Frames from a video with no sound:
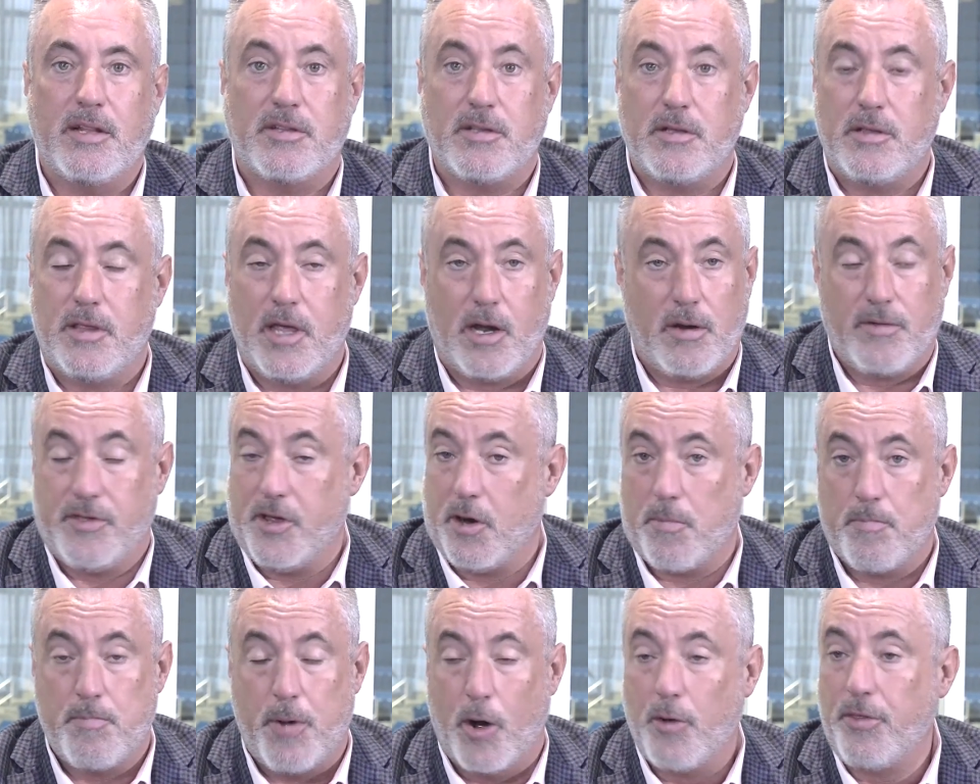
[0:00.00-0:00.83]

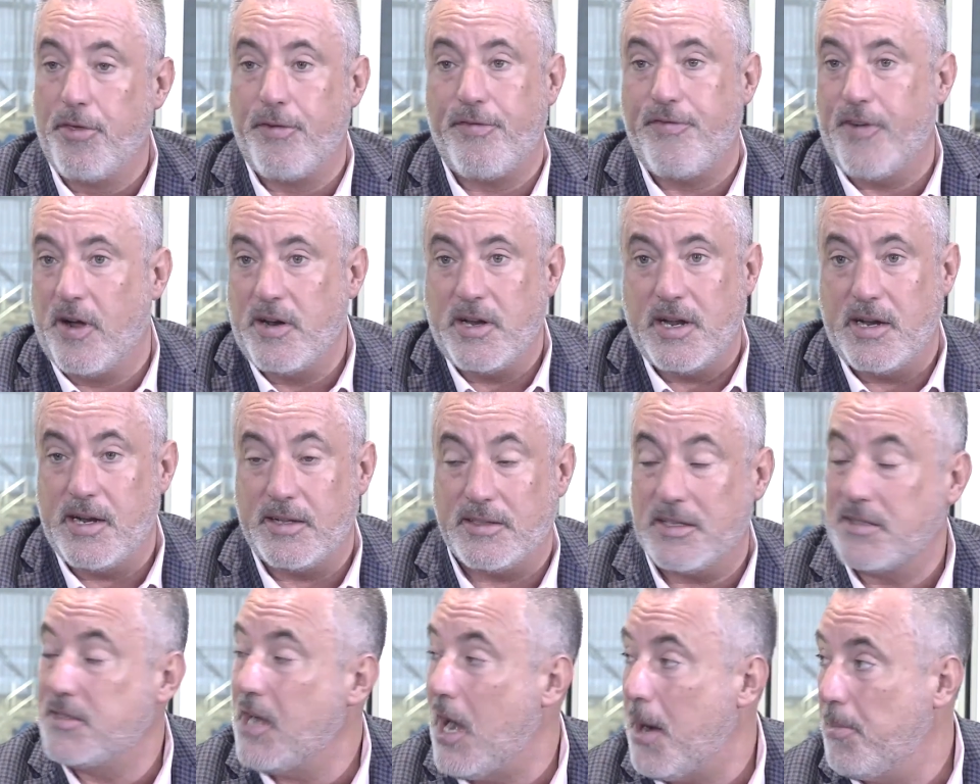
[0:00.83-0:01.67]
They're both funded at
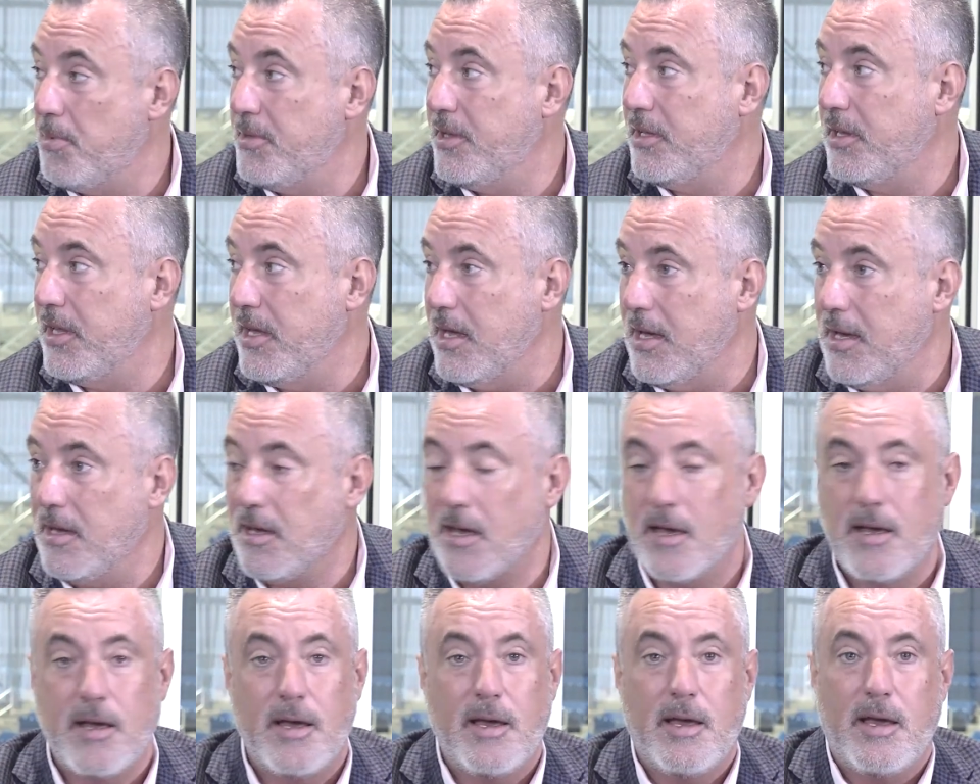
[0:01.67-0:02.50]
the top of the league,
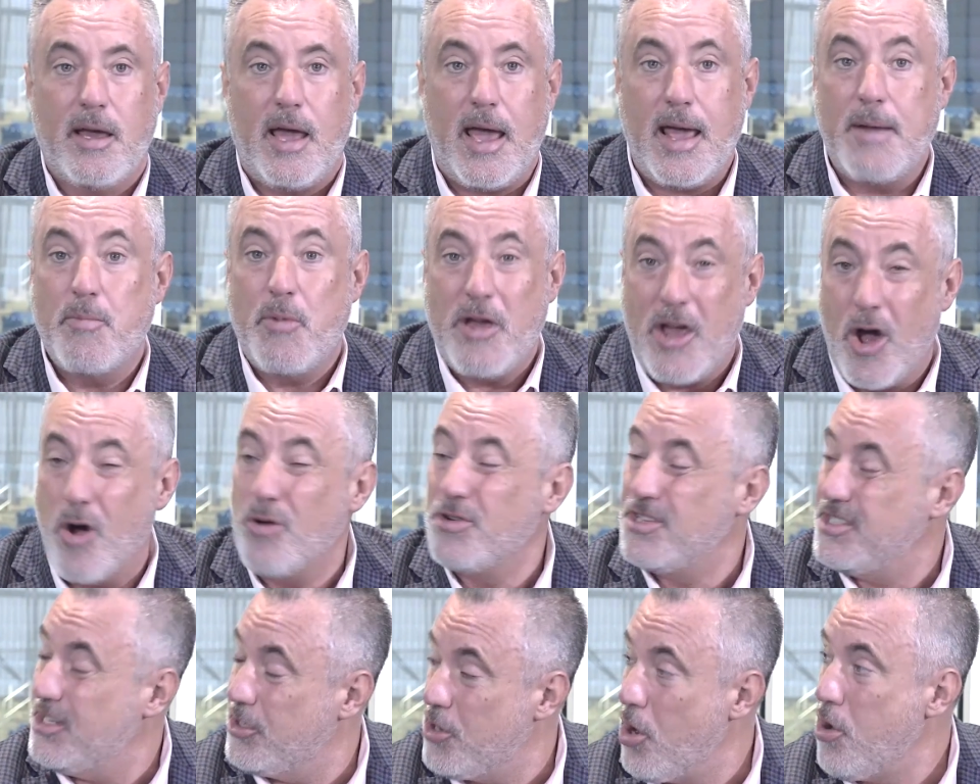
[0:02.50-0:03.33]
and we
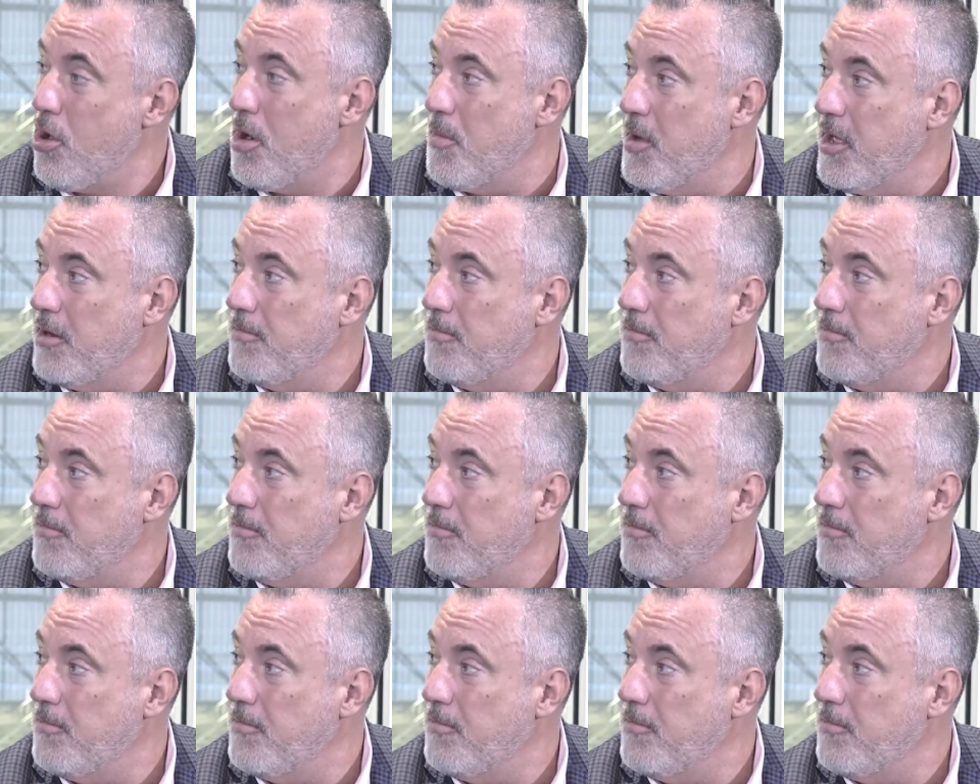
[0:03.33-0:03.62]
host the tournament.